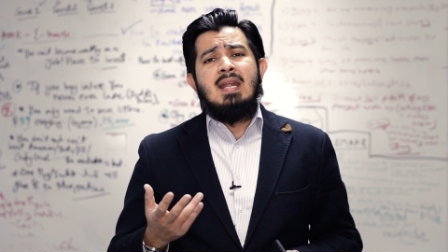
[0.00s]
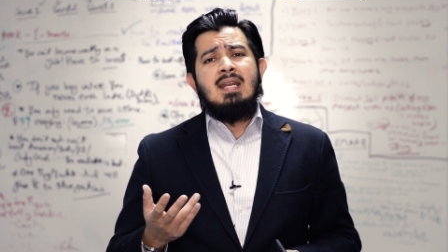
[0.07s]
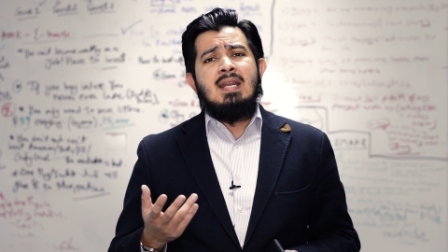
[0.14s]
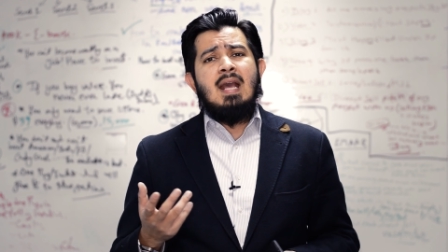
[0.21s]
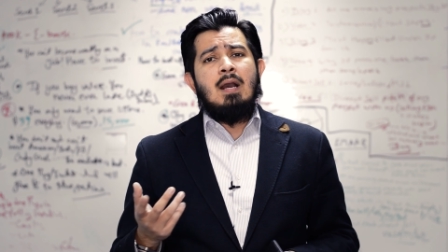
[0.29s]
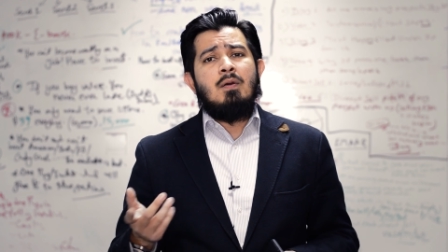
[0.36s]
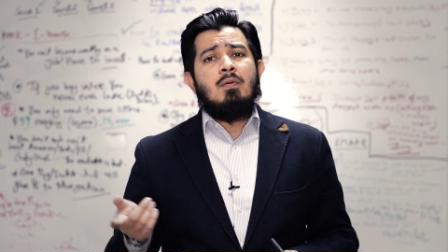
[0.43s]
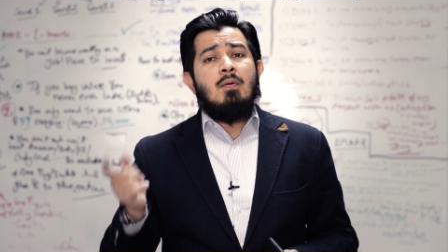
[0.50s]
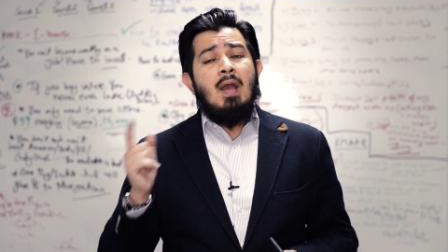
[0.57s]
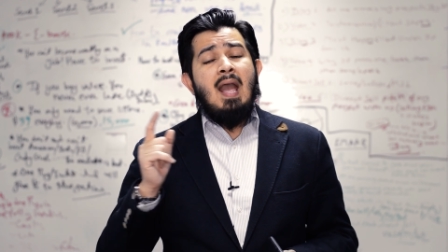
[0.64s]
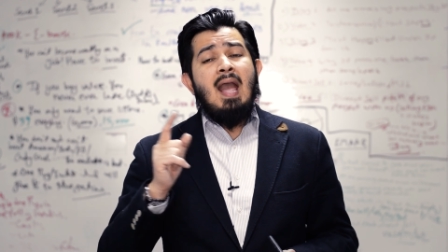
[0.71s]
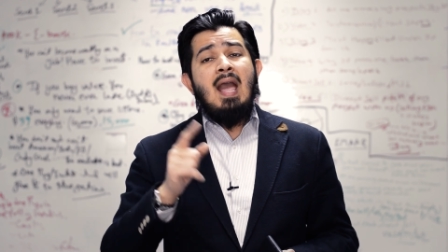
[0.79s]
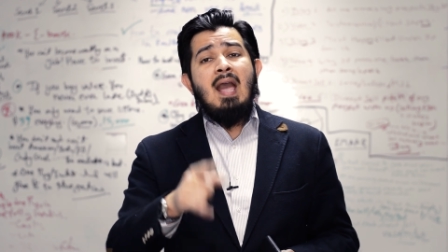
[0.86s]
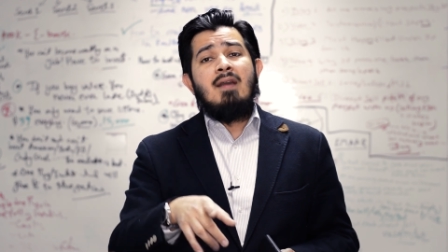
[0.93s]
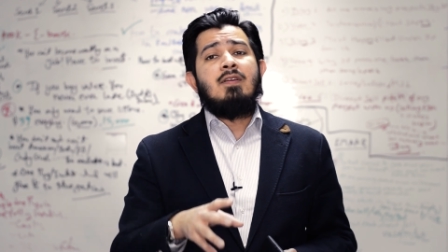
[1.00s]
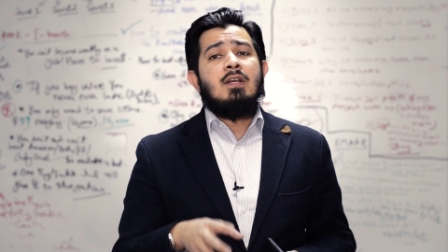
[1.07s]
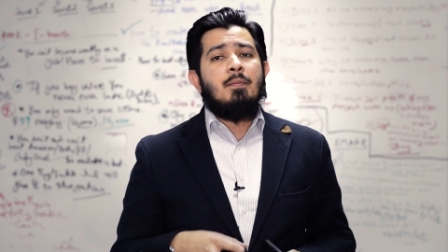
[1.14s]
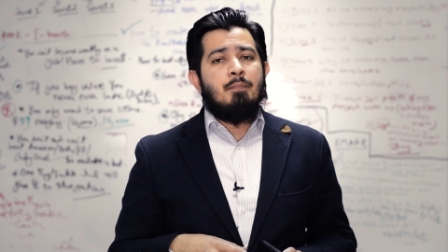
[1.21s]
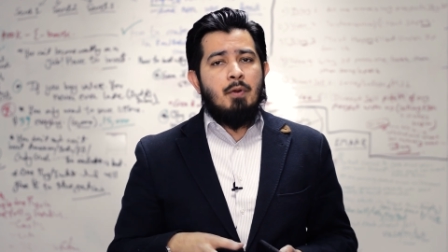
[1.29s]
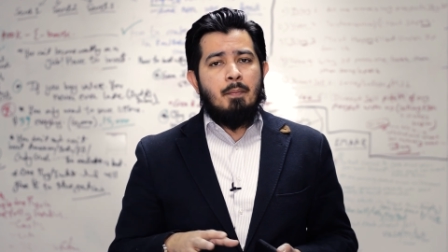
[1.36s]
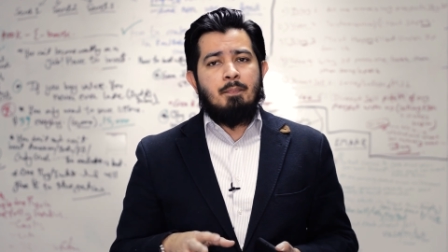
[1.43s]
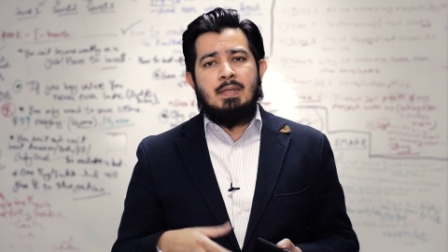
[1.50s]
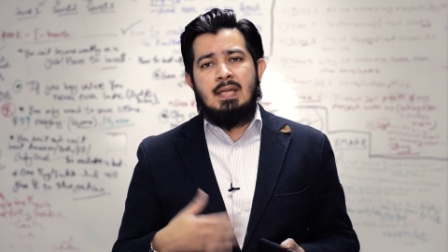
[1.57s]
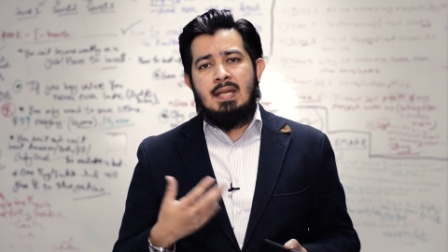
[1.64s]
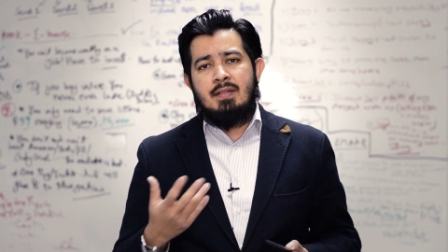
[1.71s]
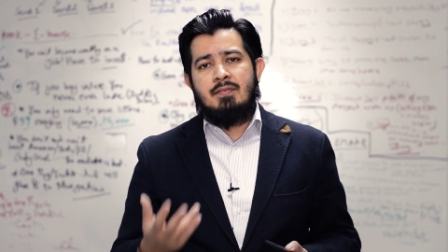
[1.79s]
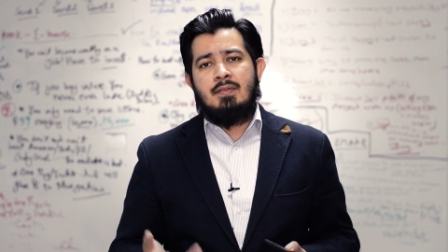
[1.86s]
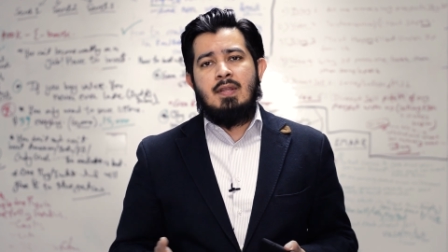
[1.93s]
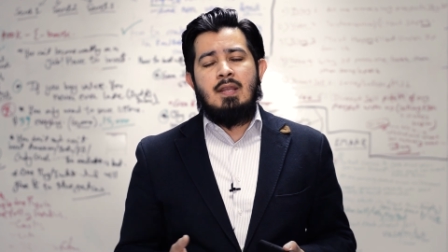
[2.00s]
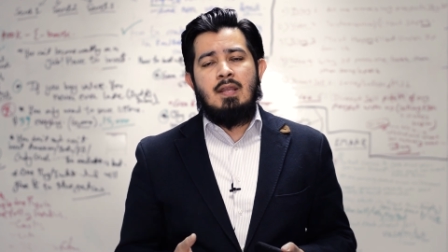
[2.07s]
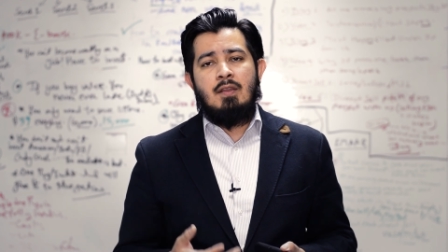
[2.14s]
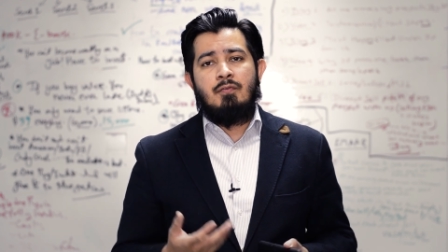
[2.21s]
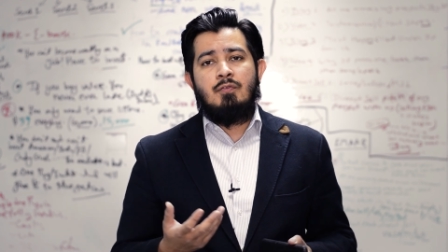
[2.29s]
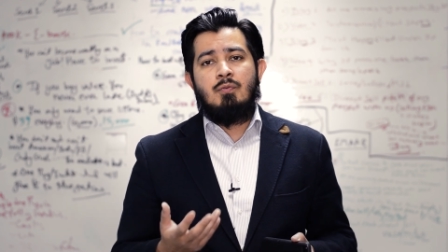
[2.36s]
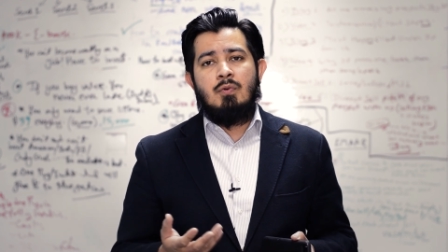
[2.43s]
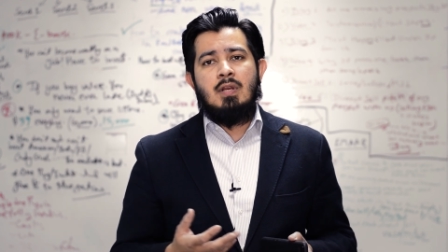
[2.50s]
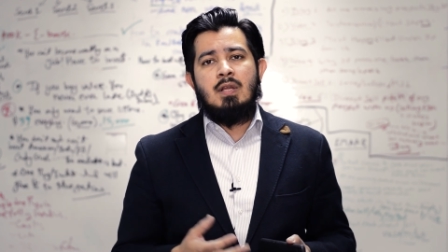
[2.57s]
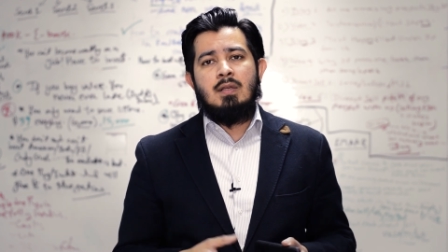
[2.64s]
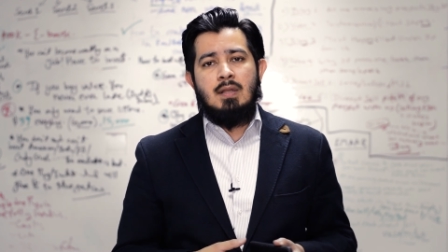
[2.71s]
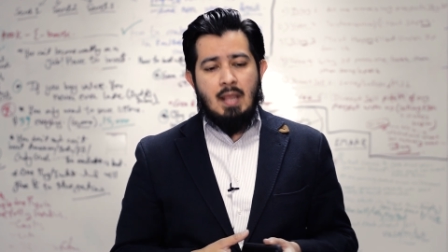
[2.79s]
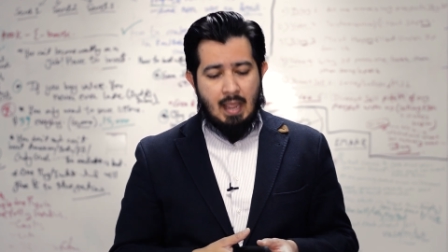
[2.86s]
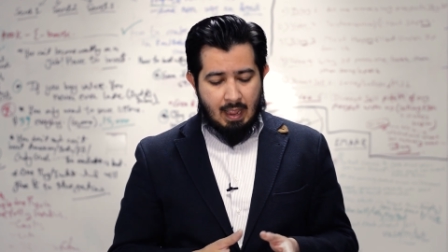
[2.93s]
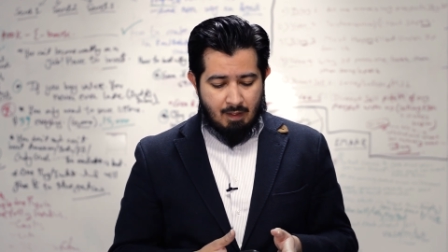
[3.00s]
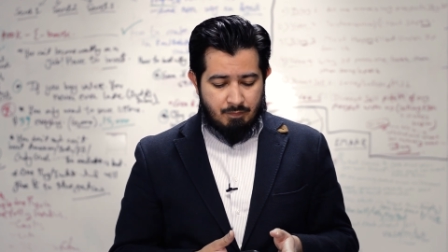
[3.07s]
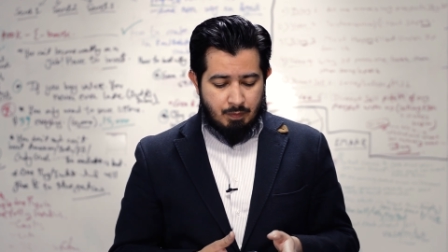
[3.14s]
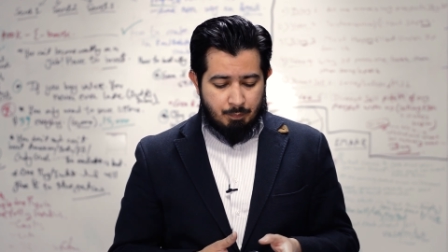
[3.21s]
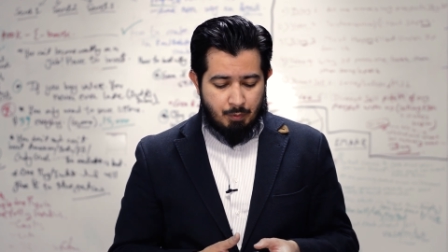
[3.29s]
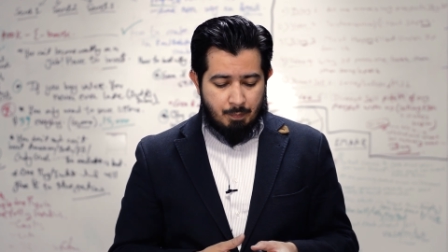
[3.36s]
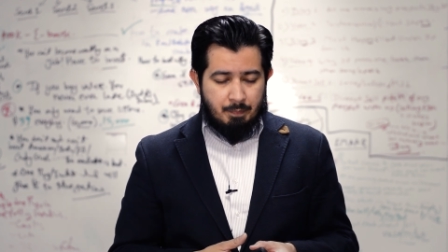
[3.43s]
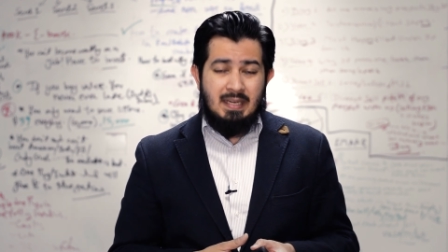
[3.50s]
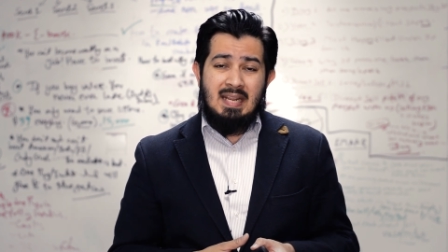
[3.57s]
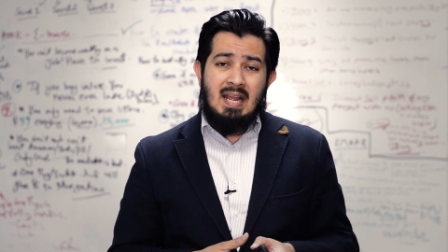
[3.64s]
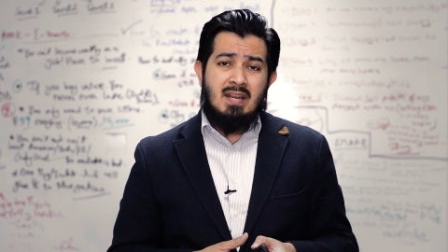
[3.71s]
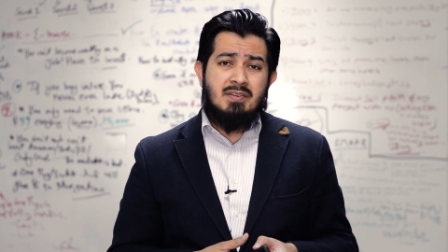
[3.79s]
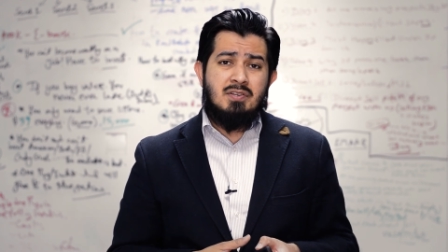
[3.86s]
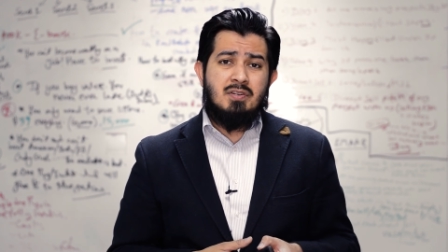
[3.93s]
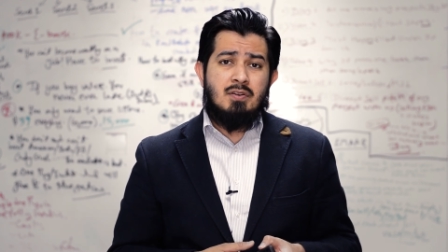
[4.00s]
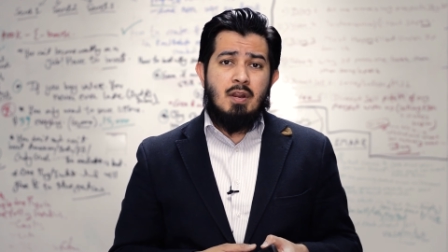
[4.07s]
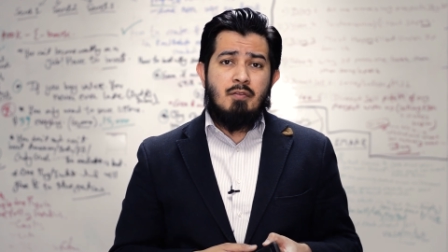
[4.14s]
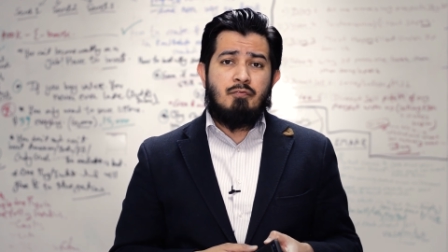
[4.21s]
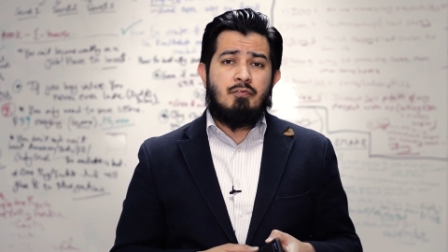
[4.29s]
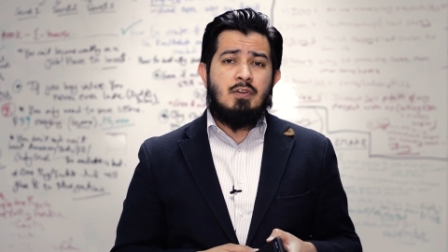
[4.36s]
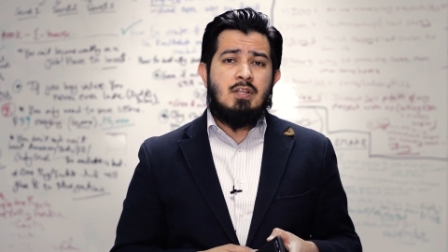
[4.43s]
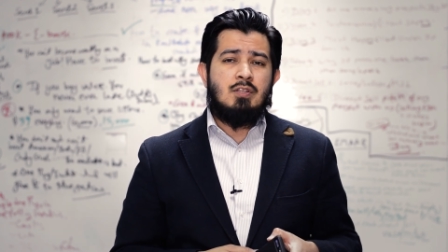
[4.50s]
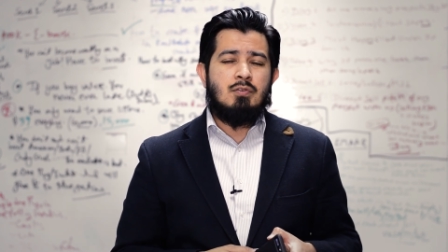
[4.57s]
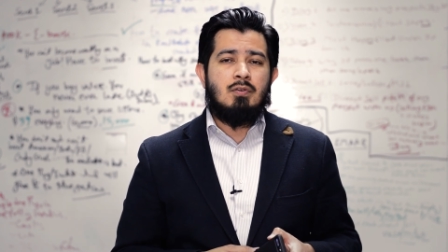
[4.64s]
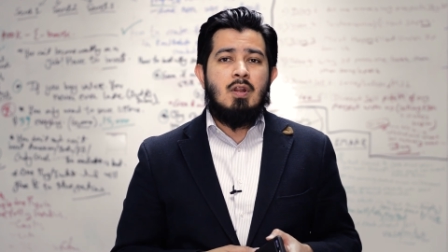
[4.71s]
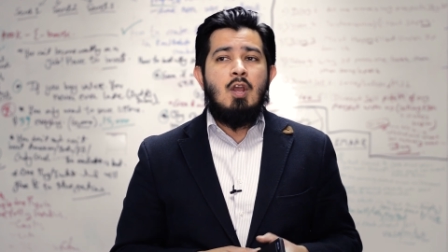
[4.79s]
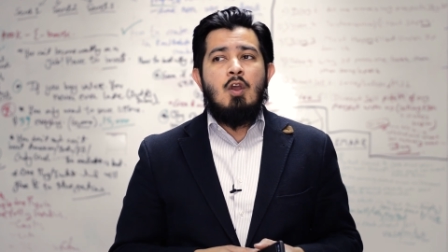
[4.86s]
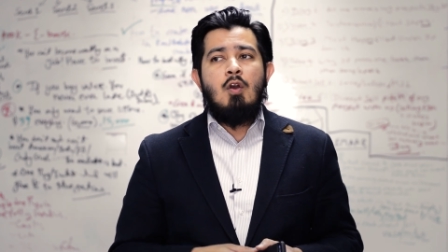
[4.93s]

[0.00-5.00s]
Now, having a property, let's say if you want to have the property under a free zone,